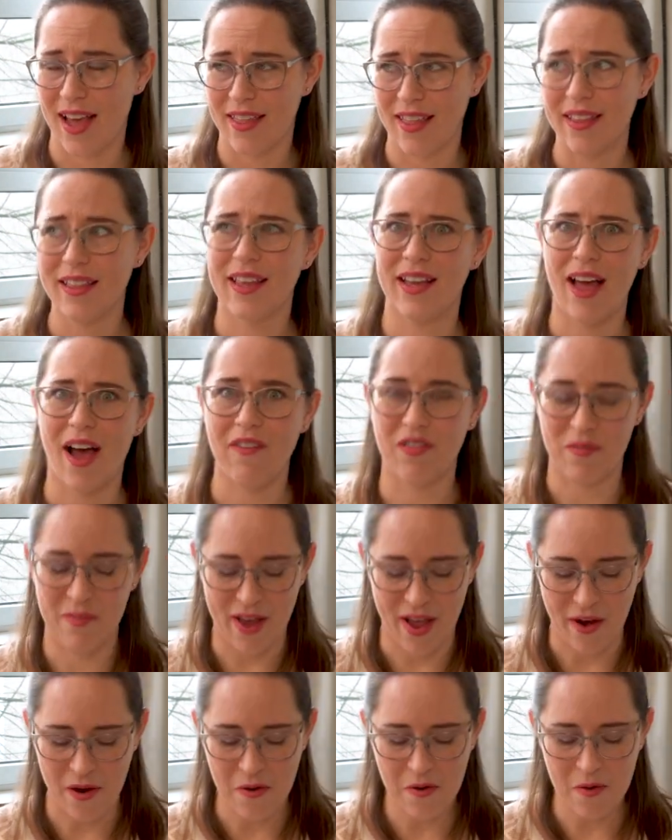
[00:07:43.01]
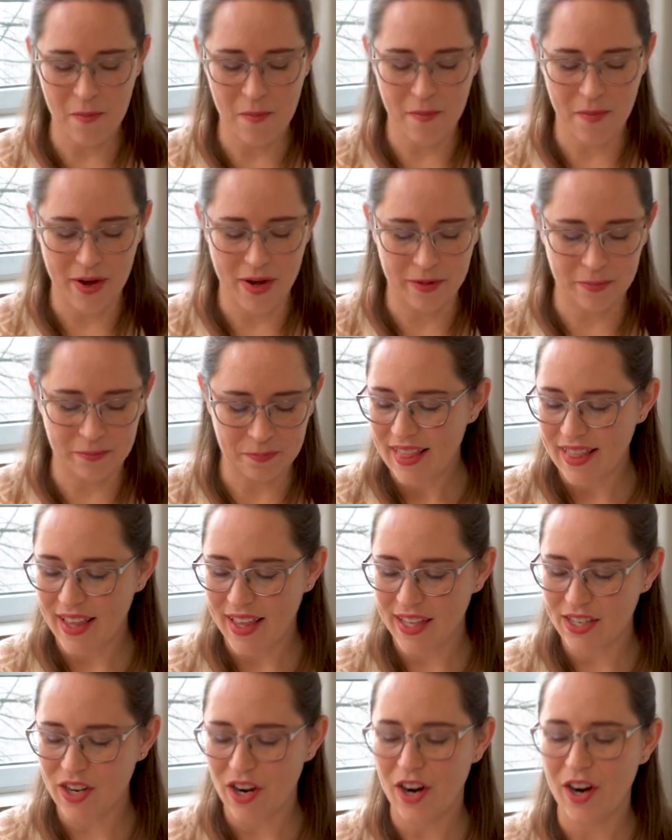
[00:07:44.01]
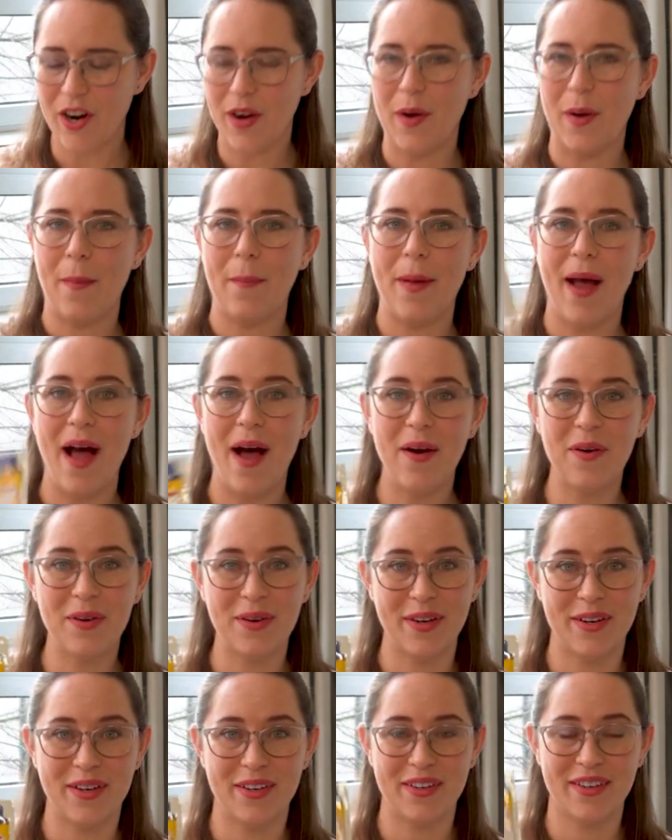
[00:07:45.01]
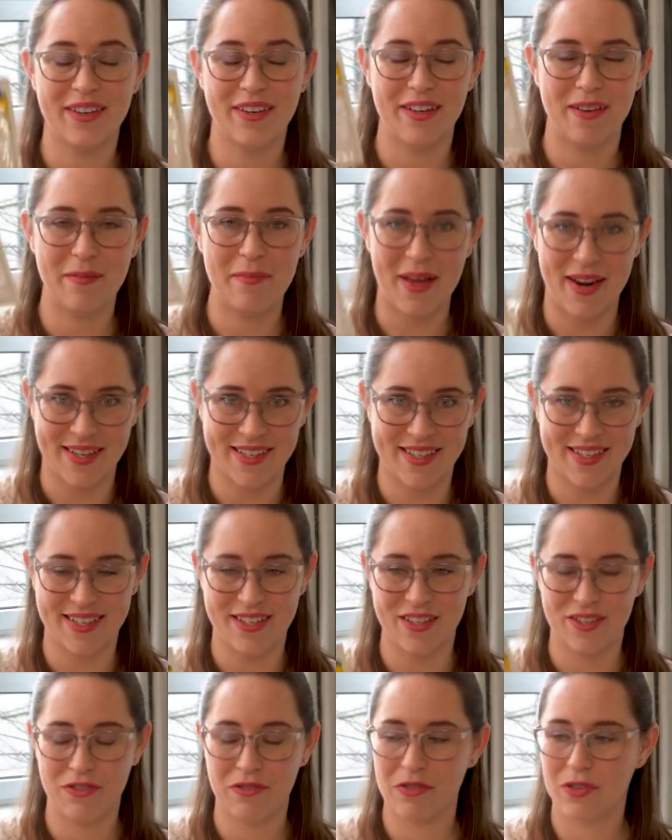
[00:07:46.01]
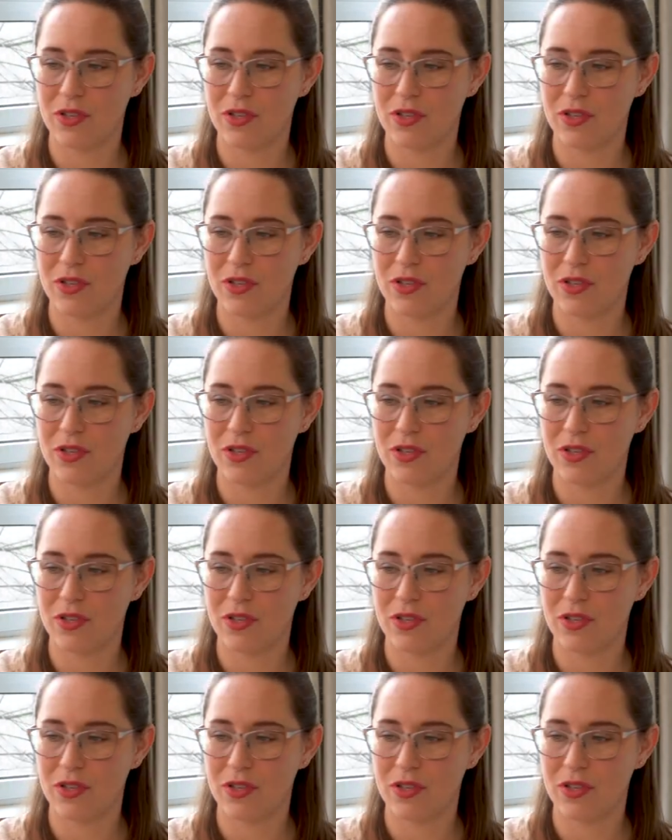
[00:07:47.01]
I think they have them now, but these are powdered medicines.